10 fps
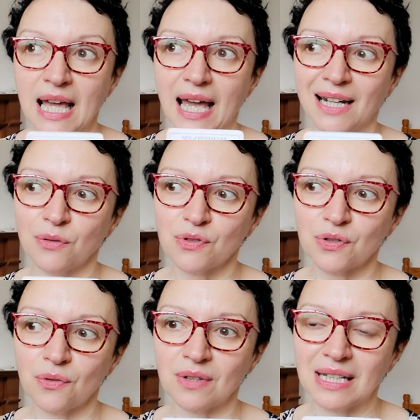and
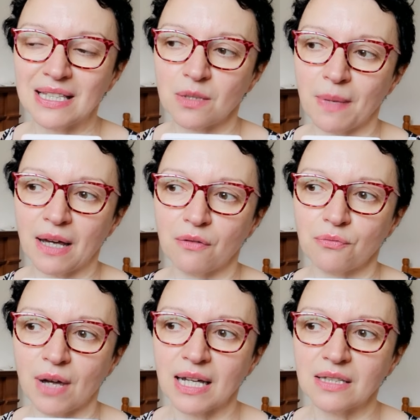also it's about
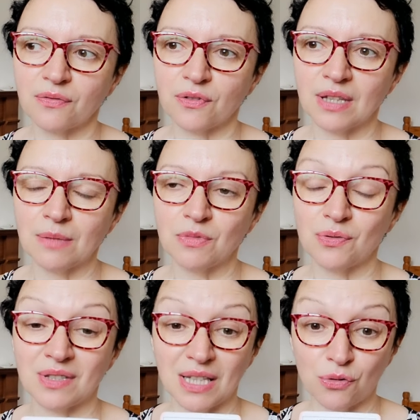right for them to
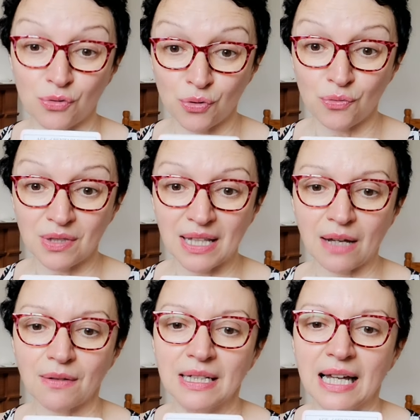say the truth
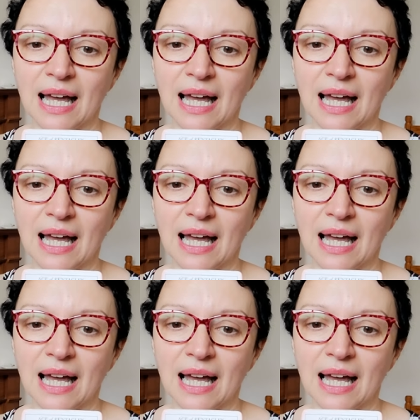now